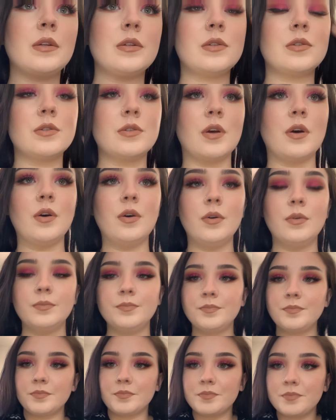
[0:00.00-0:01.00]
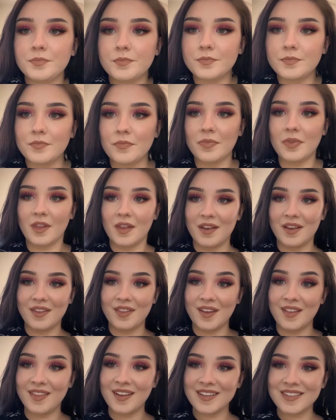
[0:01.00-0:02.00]
so I
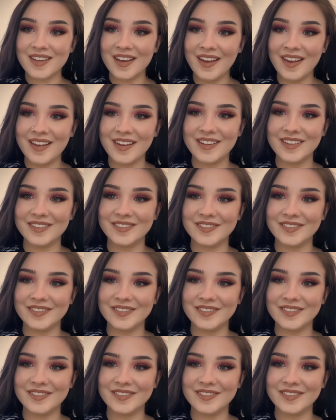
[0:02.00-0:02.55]
think that's it.